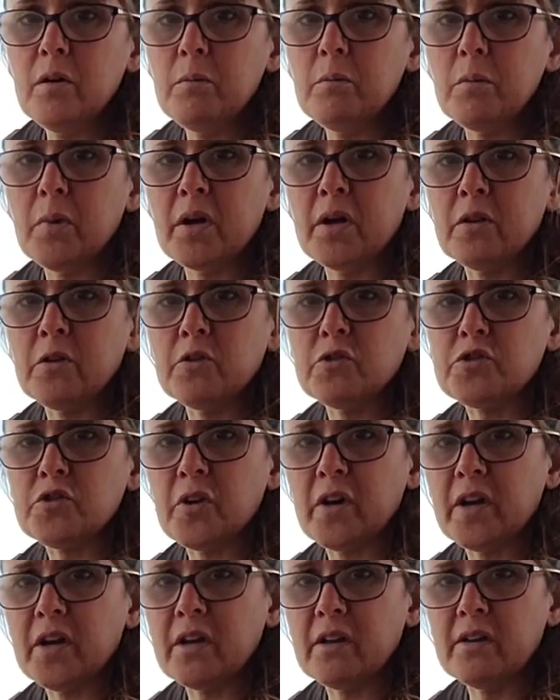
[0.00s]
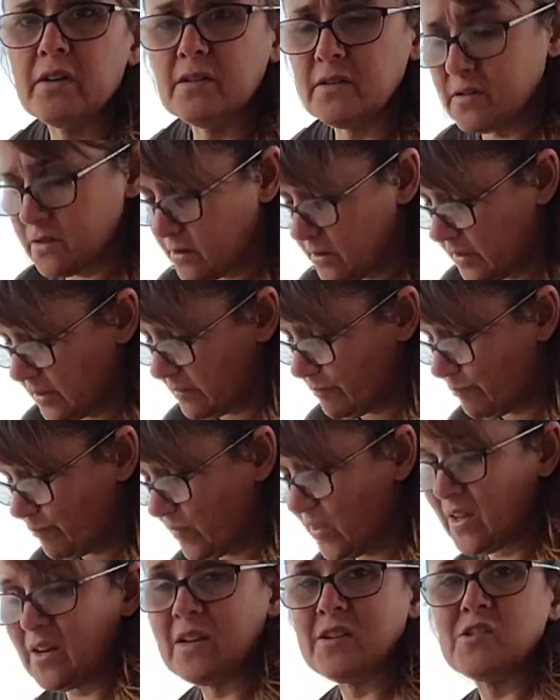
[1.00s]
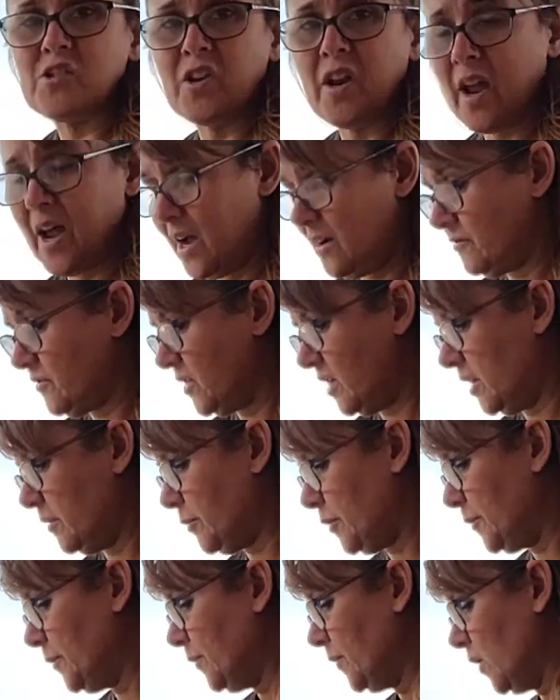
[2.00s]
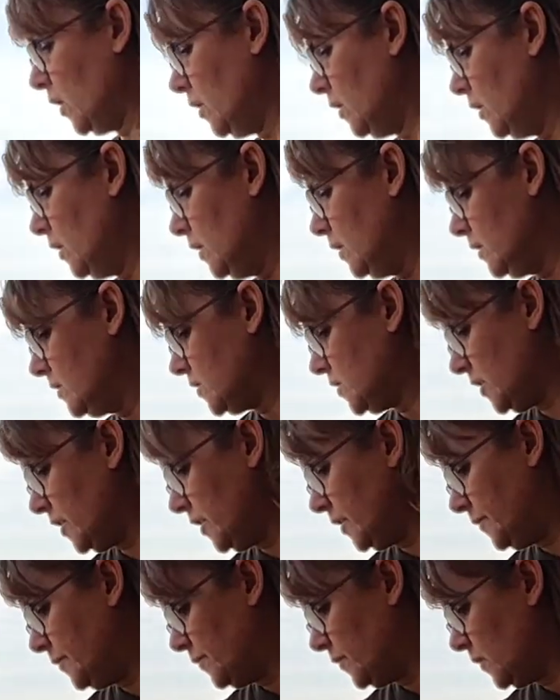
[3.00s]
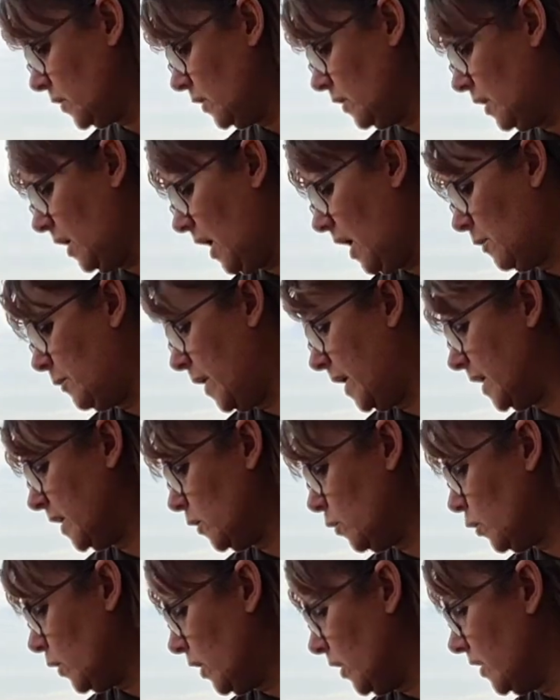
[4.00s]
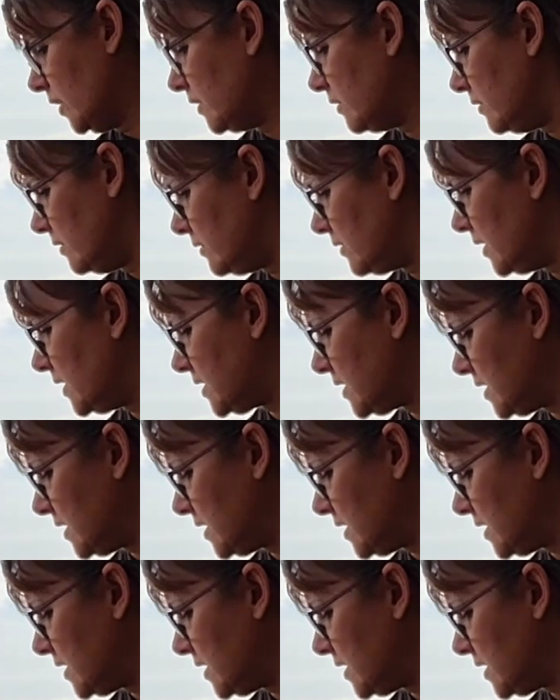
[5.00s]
my other tray is like 1.5 inches deep. So I'll make it work this